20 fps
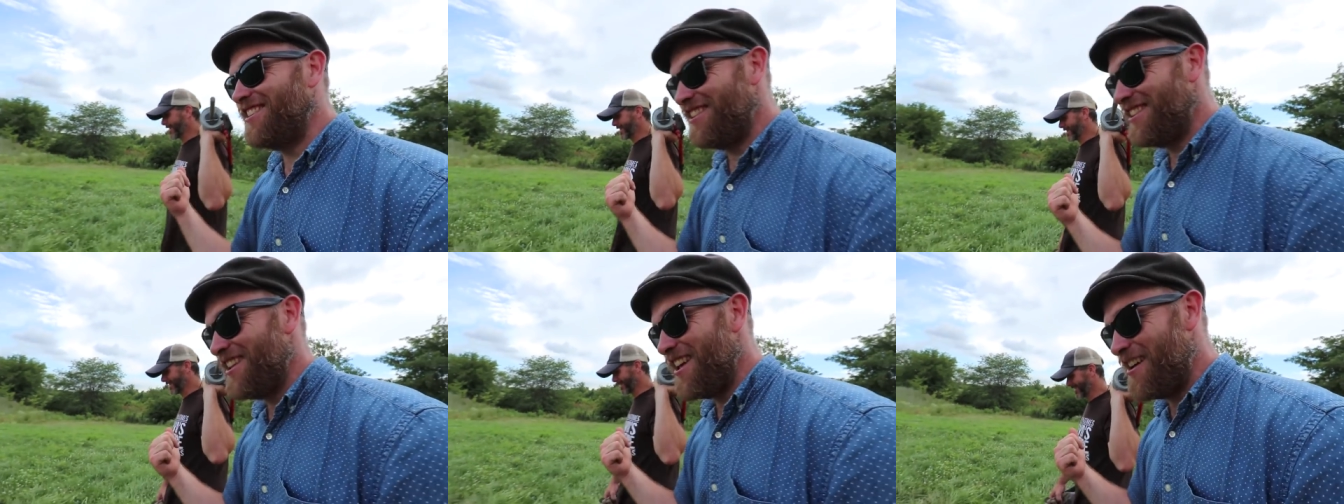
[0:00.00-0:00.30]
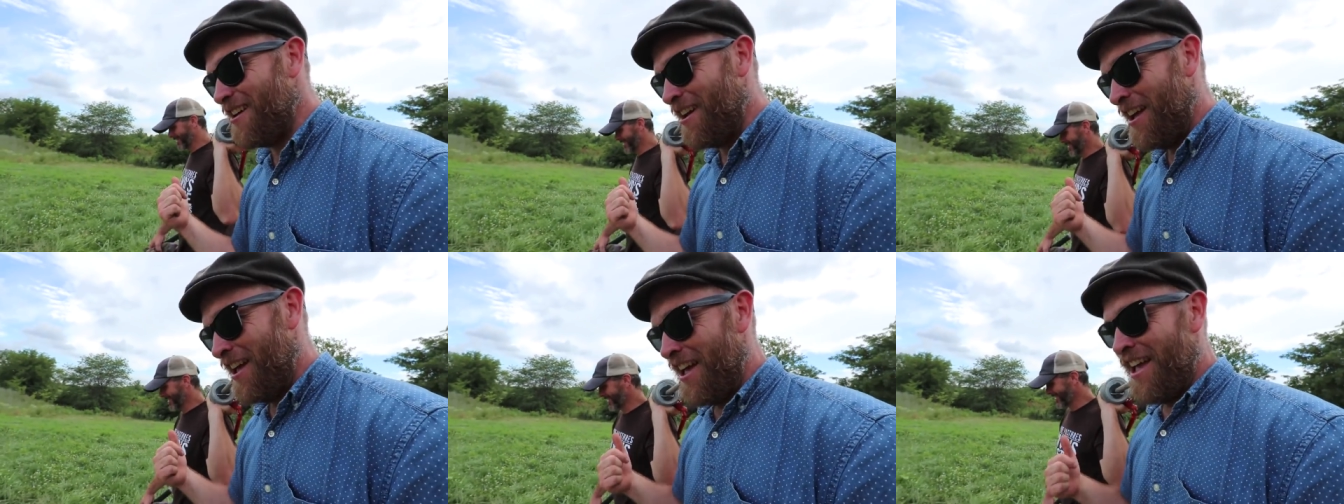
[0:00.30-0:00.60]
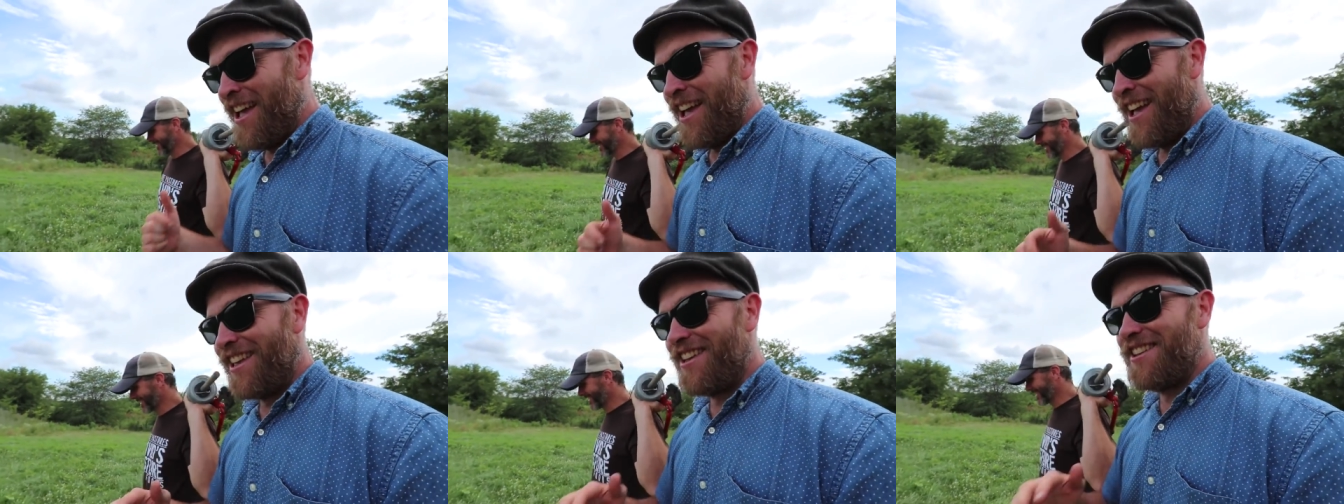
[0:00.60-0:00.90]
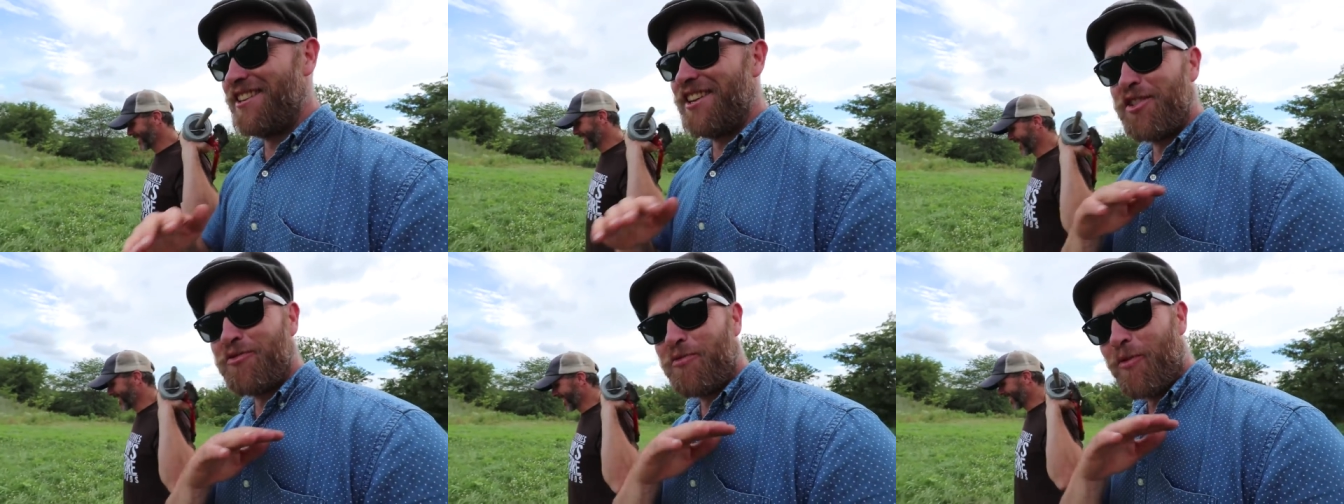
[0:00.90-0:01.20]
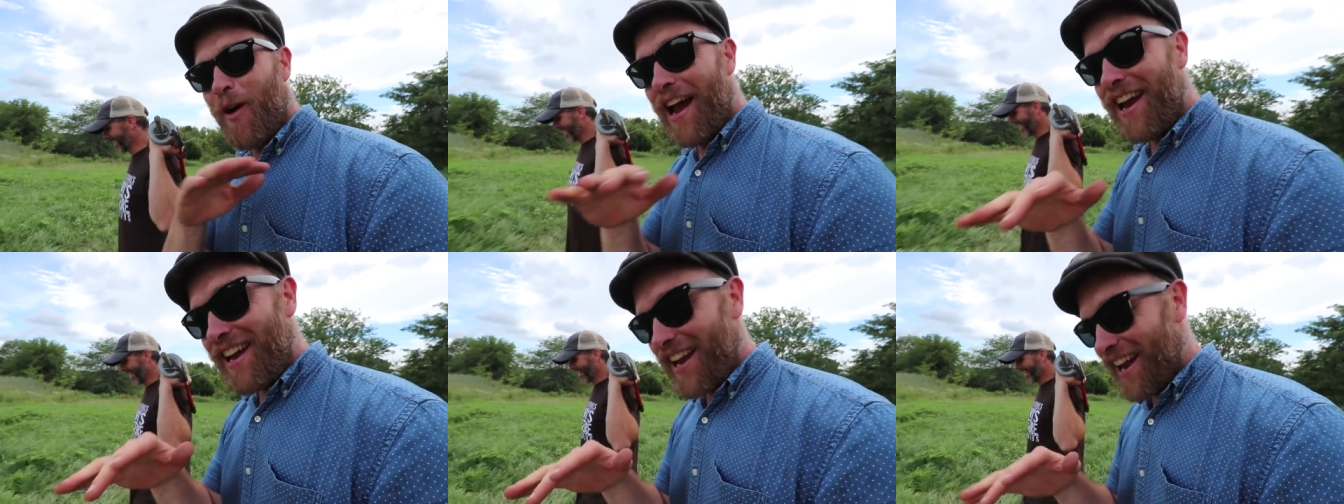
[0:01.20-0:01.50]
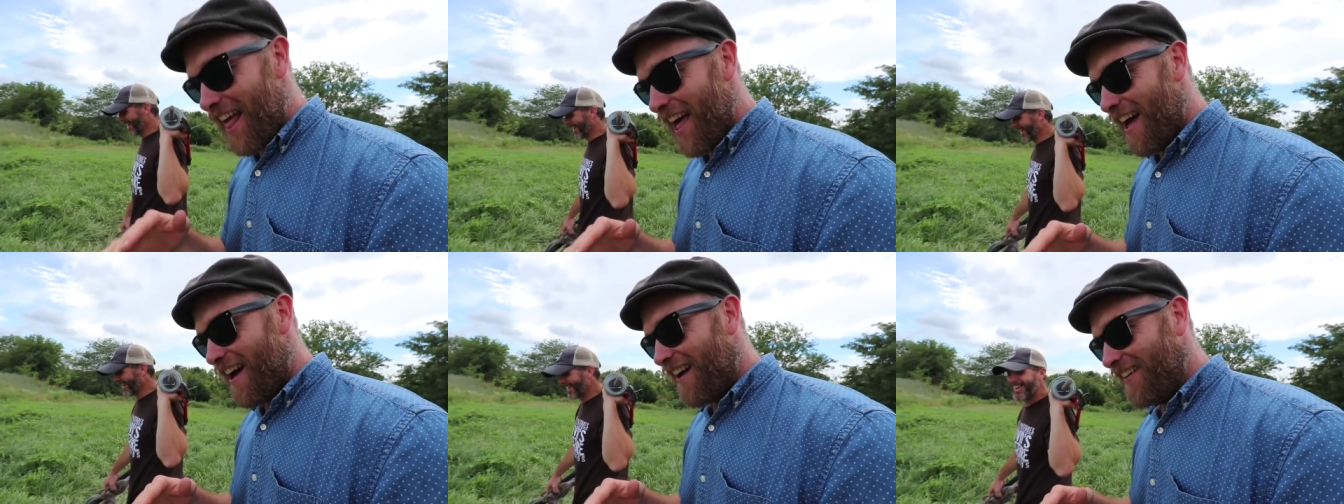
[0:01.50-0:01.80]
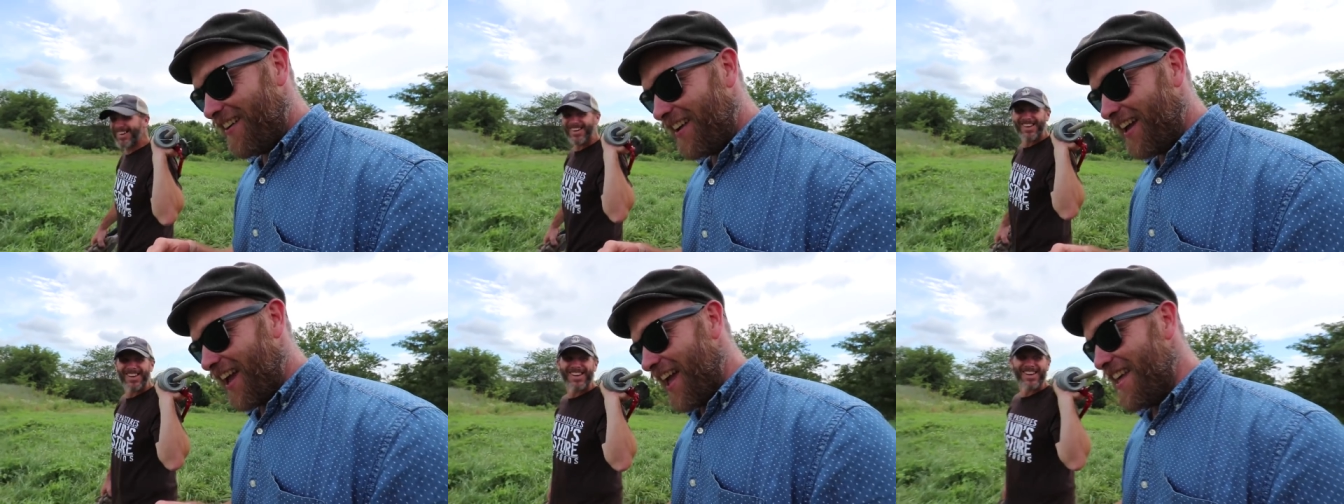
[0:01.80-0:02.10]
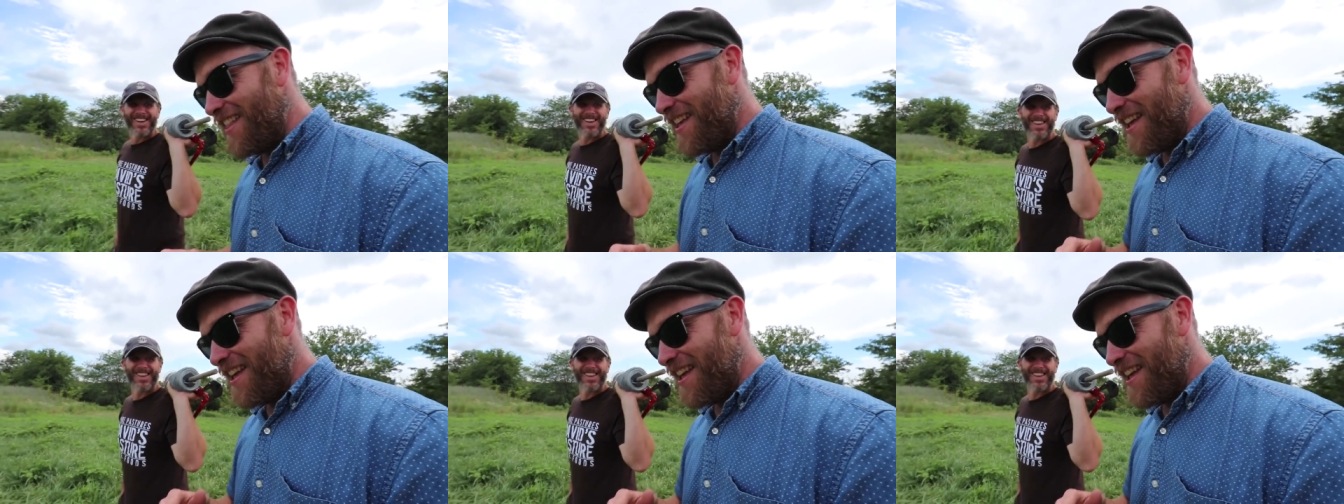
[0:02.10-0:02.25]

you do. You just wait it out, okay?